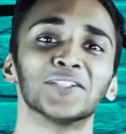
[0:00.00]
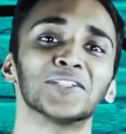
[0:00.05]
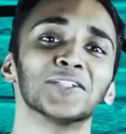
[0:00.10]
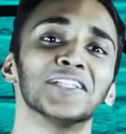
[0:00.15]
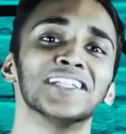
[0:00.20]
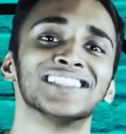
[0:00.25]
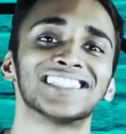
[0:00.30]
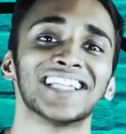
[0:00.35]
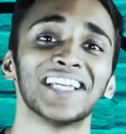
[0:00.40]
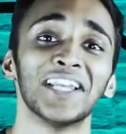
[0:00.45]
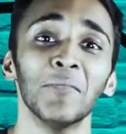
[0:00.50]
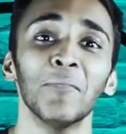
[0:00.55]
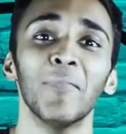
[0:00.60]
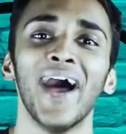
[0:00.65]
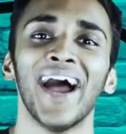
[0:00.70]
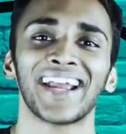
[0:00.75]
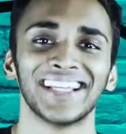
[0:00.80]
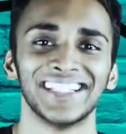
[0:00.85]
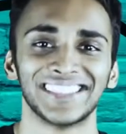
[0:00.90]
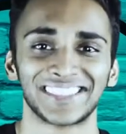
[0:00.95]
So they send him
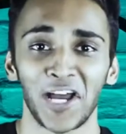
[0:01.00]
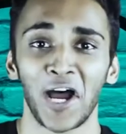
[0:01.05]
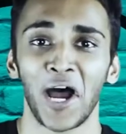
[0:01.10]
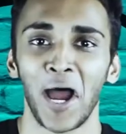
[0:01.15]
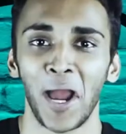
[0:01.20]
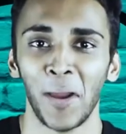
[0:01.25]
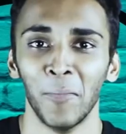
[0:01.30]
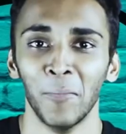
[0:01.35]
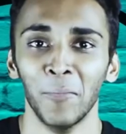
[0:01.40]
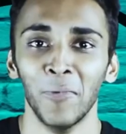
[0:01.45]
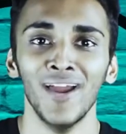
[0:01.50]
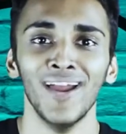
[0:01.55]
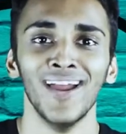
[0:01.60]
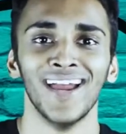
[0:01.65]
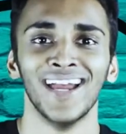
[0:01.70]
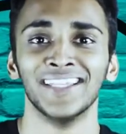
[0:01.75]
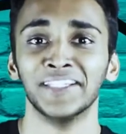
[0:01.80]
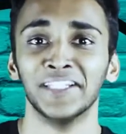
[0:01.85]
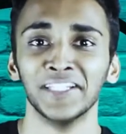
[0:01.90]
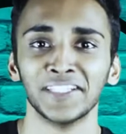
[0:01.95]
back in time,
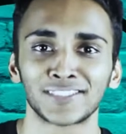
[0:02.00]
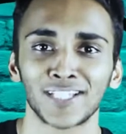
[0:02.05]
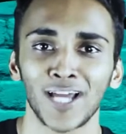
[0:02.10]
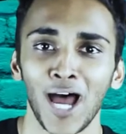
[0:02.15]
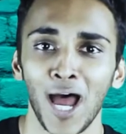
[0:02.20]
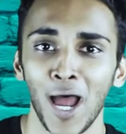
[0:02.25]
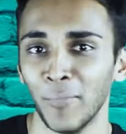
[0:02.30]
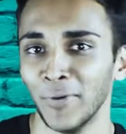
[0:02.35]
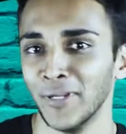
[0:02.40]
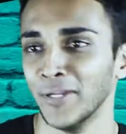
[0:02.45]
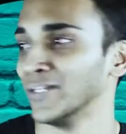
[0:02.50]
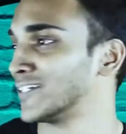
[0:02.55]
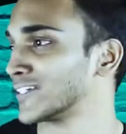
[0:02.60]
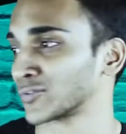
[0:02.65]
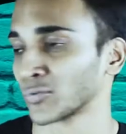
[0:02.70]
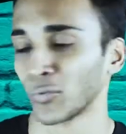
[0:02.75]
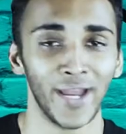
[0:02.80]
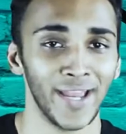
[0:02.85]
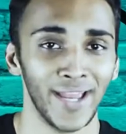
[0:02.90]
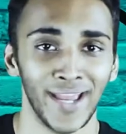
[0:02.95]
and this time he
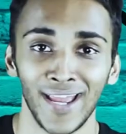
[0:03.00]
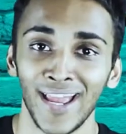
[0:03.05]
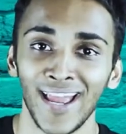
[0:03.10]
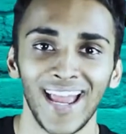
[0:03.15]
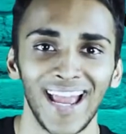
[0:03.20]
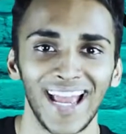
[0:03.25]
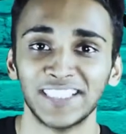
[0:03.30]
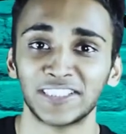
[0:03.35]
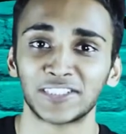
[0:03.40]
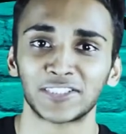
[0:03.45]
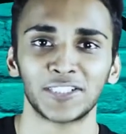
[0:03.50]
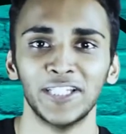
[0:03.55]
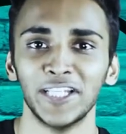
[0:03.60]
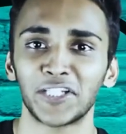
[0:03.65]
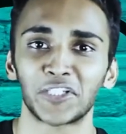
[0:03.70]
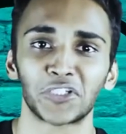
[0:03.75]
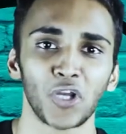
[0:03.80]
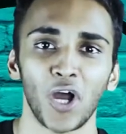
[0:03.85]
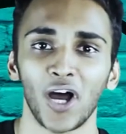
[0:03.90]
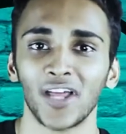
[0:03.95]
just went and
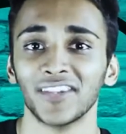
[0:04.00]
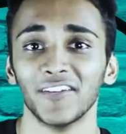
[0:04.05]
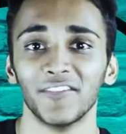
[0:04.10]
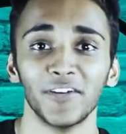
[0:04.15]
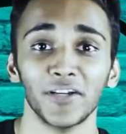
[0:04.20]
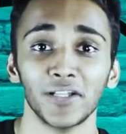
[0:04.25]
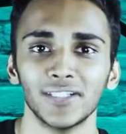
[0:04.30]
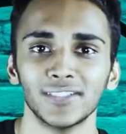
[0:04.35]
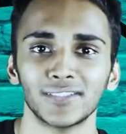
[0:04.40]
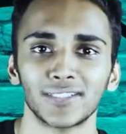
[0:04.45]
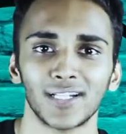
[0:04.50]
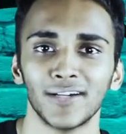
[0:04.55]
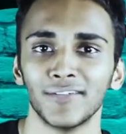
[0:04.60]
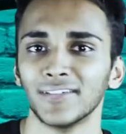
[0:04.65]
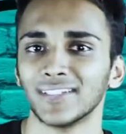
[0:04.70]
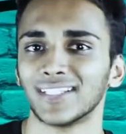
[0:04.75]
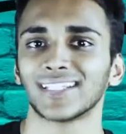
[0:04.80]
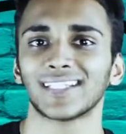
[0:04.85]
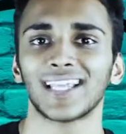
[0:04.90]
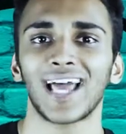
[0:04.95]
snitched on the villains and
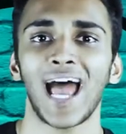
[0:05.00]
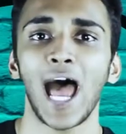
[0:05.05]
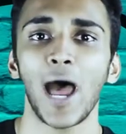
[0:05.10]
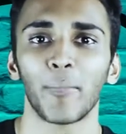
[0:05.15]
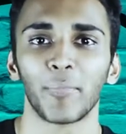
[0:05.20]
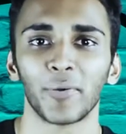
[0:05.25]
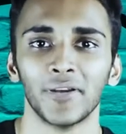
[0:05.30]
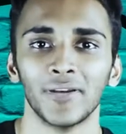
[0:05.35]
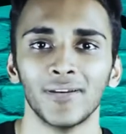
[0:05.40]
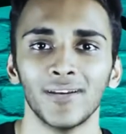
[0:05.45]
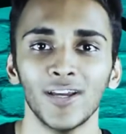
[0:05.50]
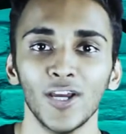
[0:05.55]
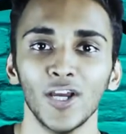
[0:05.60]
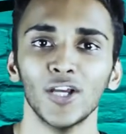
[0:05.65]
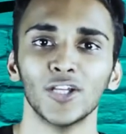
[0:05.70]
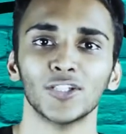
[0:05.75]
everything that happened.